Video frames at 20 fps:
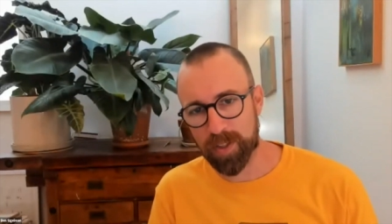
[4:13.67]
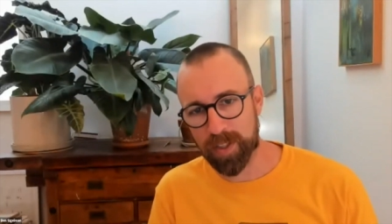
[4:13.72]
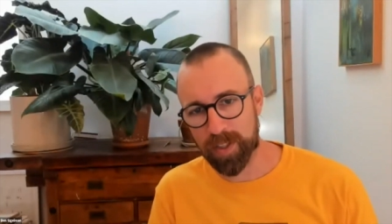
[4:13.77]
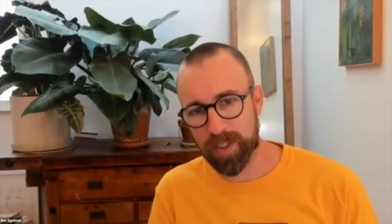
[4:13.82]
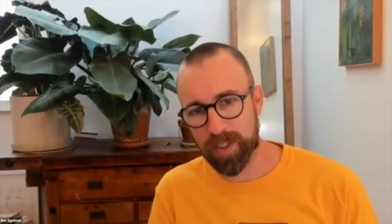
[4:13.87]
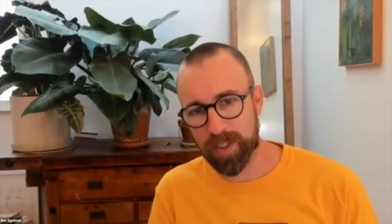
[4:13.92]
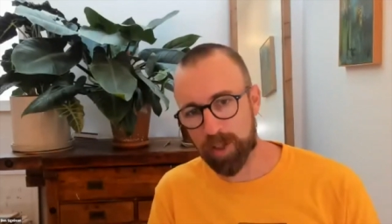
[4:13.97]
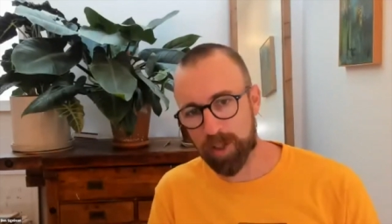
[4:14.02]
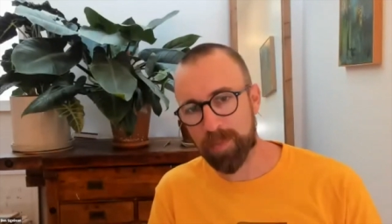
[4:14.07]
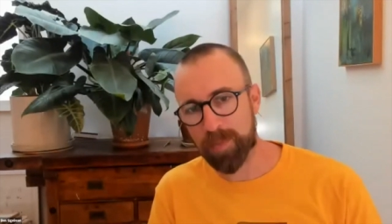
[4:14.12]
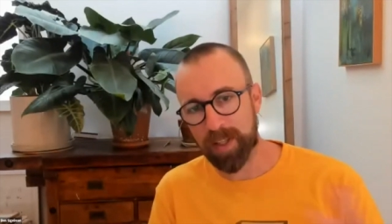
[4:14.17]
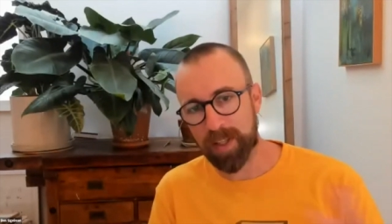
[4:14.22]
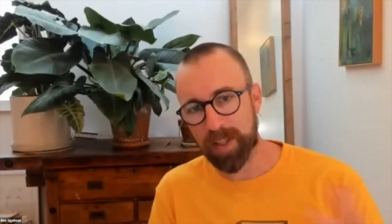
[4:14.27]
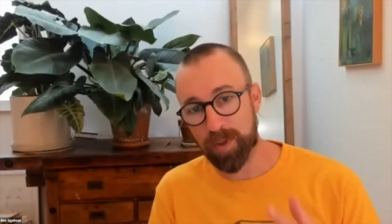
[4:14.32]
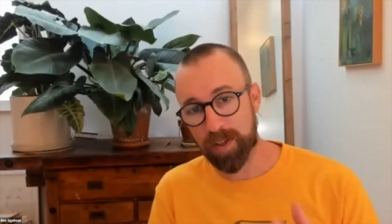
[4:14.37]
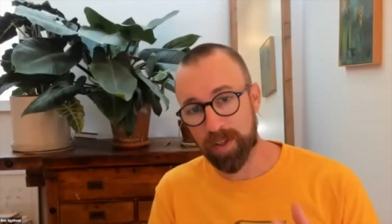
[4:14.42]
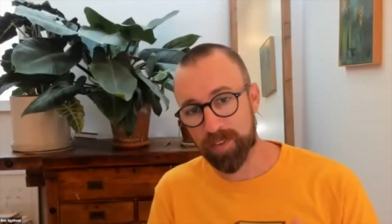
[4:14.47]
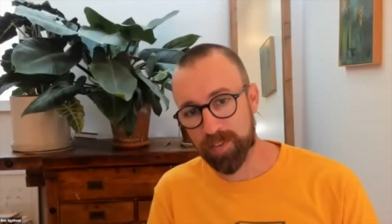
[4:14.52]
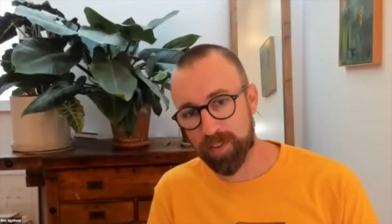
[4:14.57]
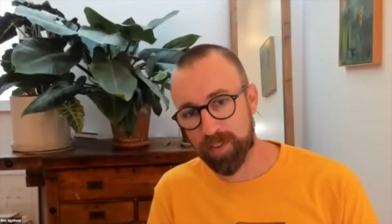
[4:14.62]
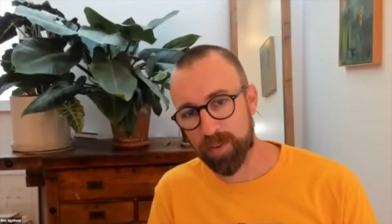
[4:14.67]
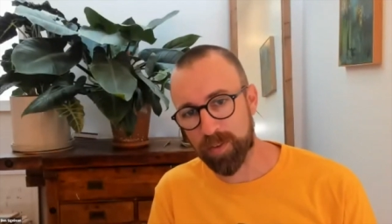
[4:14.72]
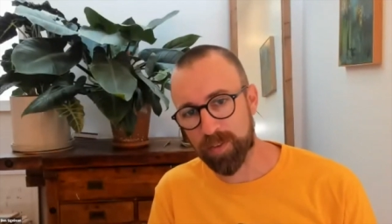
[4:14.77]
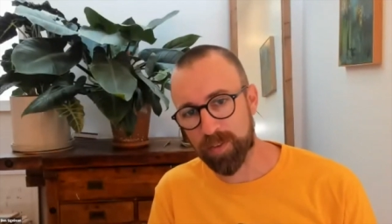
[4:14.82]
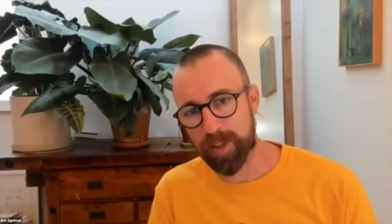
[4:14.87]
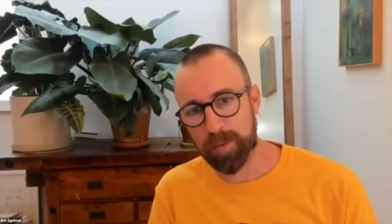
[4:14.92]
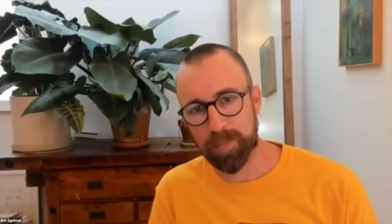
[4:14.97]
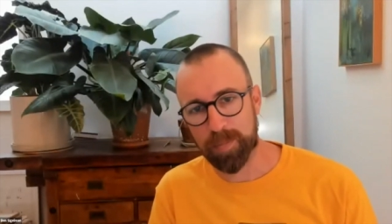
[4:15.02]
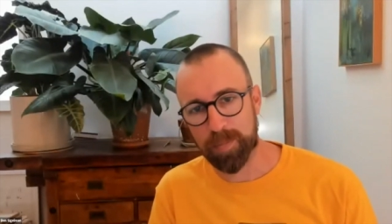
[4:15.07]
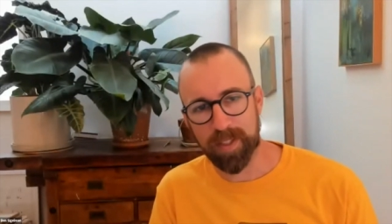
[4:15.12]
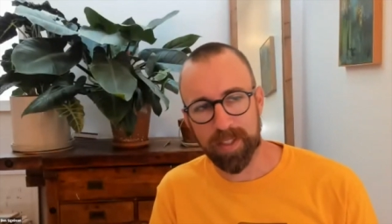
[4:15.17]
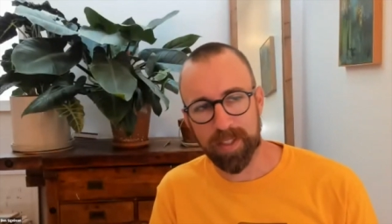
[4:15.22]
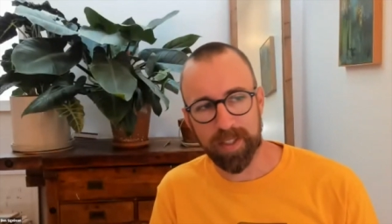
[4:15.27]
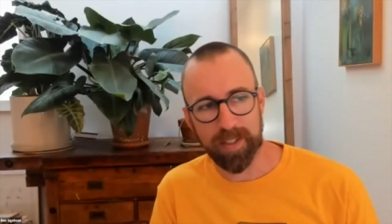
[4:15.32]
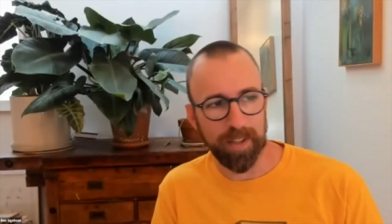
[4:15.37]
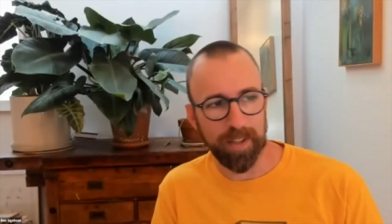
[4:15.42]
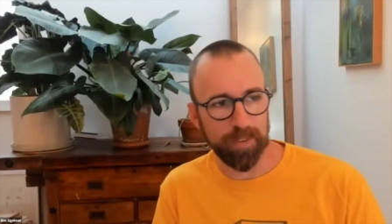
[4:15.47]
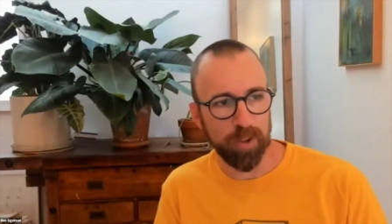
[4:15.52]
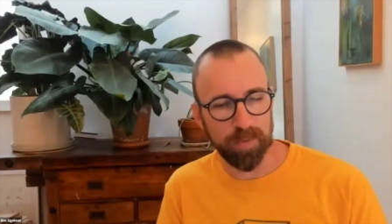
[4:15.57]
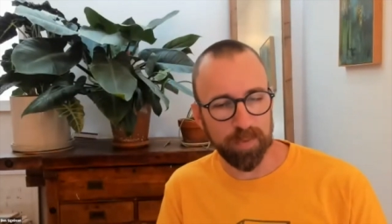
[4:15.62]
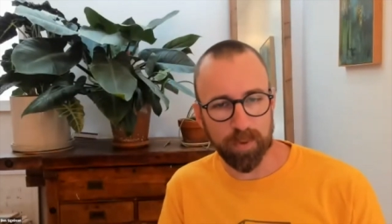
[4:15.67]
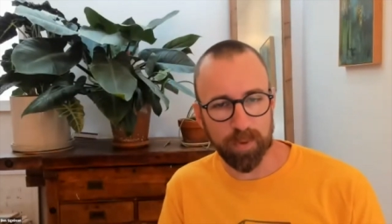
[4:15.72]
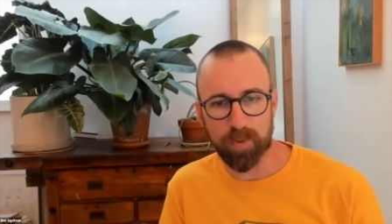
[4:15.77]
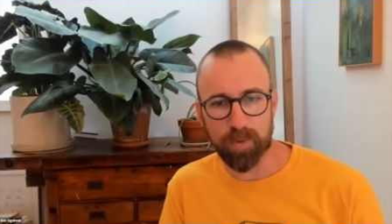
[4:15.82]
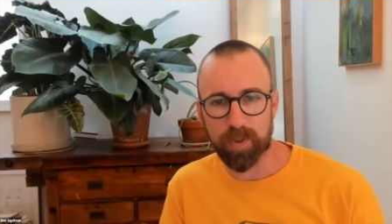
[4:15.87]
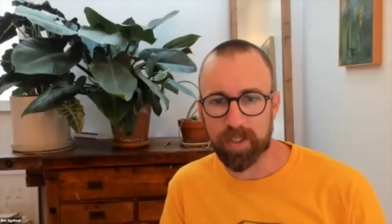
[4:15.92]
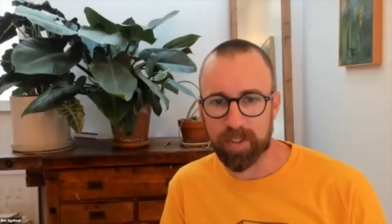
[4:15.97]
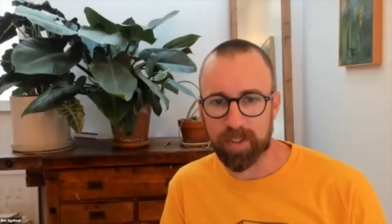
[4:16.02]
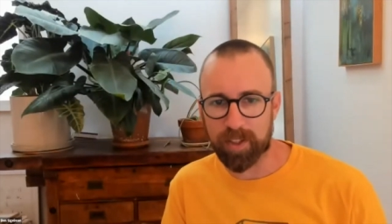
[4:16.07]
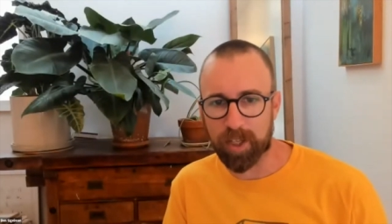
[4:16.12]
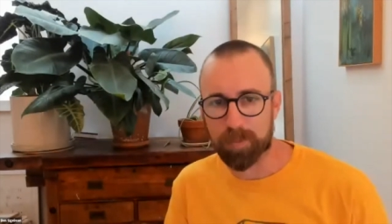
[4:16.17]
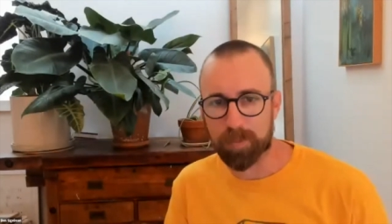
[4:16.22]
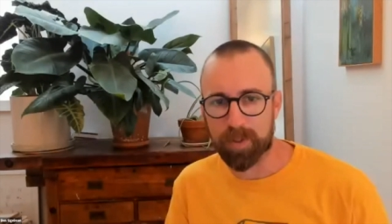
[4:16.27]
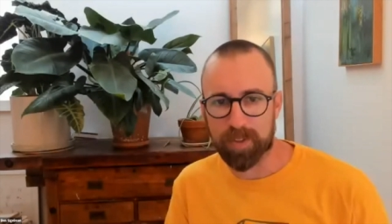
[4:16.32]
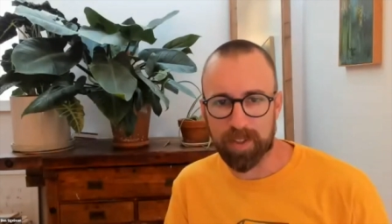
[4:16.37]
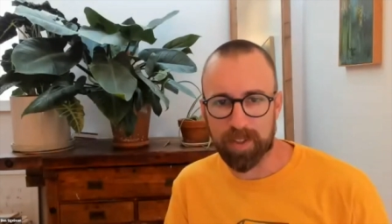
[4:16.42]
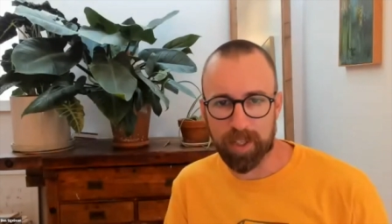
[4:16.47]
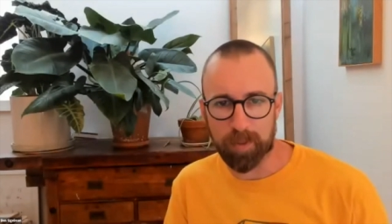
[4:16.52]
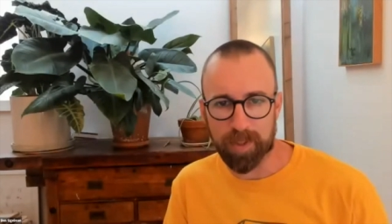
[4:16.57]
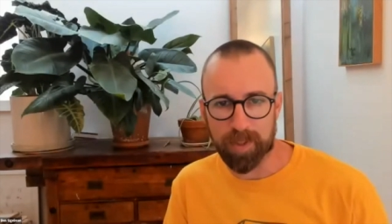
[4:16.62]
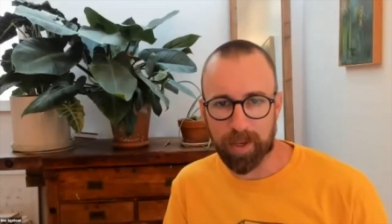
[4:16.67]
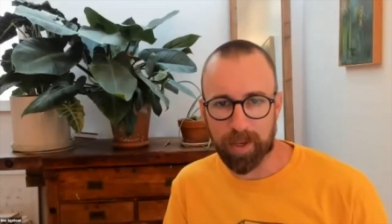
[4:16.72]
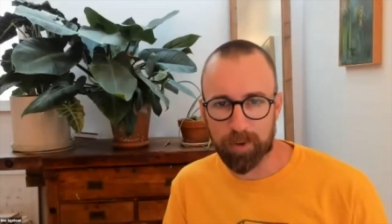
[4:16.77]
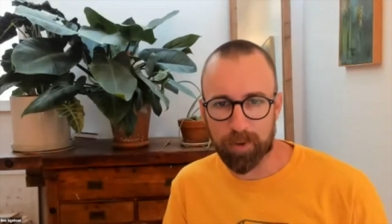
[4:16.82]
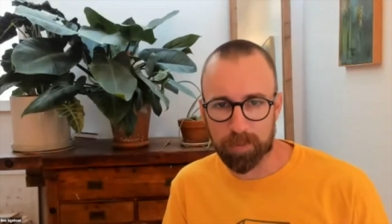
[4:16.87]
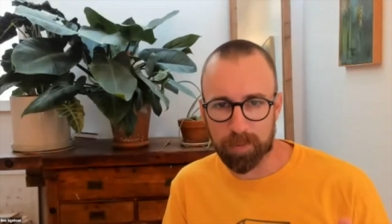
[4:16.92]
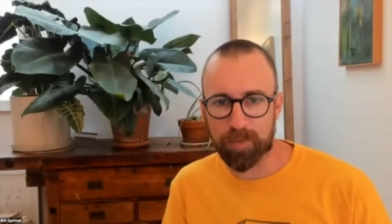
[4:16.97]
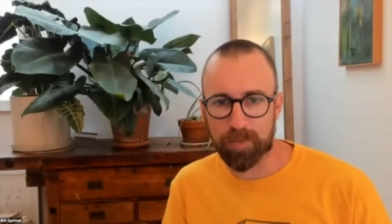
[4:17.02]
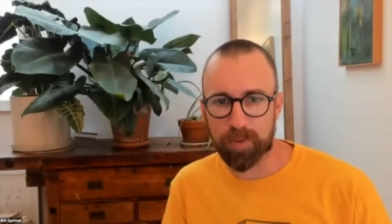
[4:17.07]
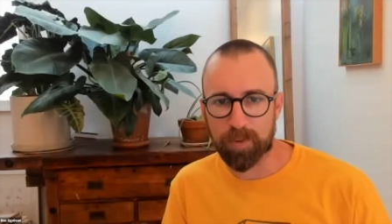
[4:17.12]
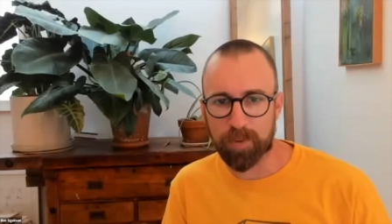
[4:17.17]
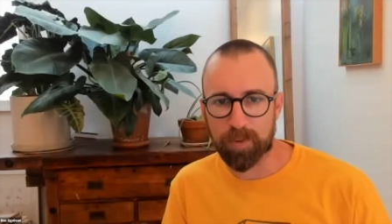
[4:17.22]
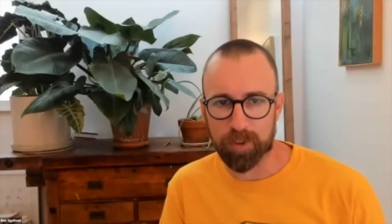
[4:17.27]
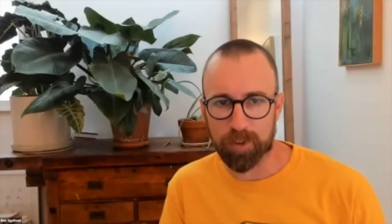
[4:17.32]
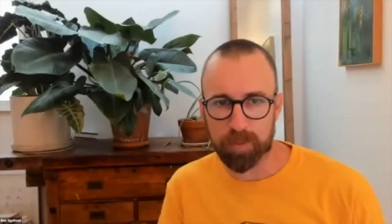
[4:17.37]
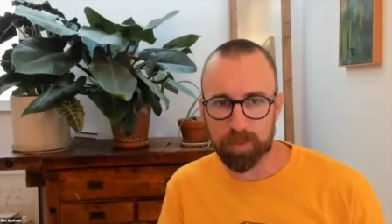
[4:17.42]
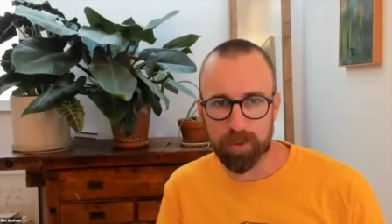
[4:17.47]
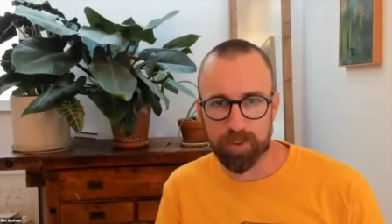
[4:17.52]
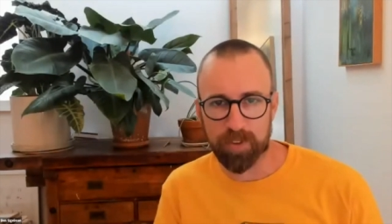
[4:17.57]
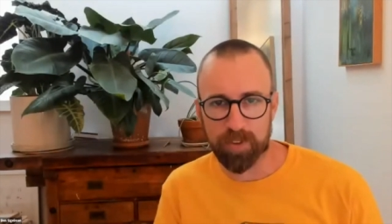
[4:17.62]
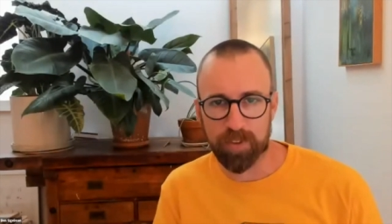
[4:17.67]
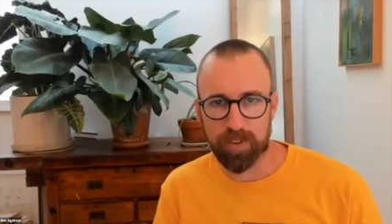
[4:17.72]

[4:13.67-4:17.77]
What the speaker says: and there are many ways to do sampling, and that's hopefully what we can talk about today. But that was my first exposure.